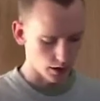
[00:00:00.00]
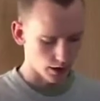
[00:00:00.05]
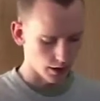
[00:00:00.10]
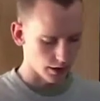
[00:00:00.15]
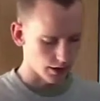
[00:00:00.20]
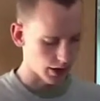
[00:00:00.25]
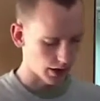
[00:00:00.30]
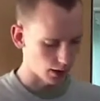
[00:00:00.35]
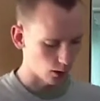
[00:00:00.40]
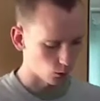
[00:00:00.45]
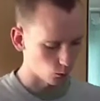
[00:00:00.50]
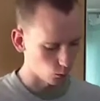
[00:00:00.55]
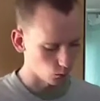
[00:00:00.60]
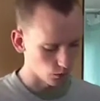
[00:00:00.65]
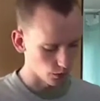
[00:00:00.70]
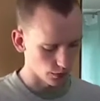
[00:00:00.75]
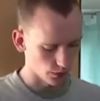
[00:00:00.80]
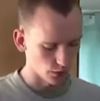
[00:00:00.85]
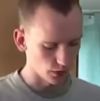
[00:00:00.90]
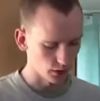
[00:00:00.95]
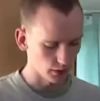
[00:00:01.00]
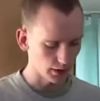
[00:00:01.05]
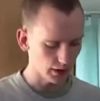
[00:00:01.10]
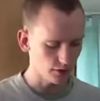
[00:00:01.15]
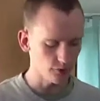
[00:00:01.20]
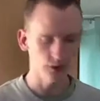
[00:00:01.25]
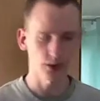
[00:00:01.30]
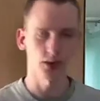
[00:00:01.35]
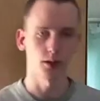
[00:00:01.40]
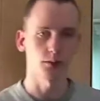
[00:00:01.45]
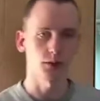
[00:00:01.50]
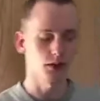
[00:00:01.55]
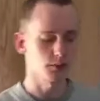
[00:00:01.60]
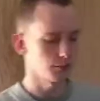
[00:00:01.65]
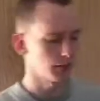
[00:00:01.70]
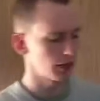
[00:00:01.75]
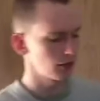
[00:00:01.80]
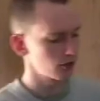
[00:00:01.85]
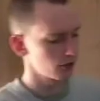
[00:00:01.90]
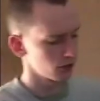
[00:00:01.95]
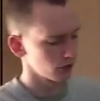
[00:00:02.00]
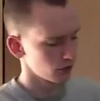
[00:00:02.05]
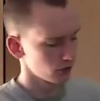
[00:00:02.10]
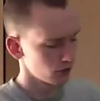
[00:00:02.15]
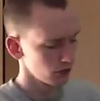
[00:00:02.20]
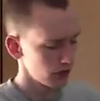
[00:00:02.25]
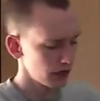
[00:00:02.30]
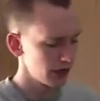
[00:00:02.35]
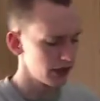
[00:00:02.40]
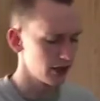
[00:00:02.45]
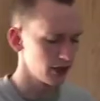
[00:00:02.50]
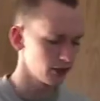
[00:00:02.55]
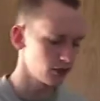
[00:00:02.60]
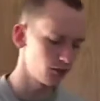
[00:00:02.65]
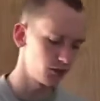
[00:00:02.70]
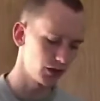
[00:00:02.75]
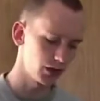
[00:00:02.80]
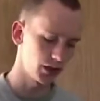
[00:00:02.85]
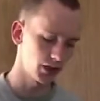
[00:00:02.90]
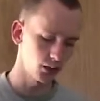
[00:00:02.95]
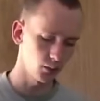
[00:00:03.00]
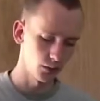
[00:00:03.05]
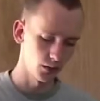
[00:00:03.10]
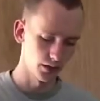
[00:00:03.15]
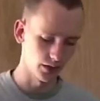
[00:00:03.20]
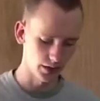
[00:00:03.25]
Now, the last thing I'm going to mention in this video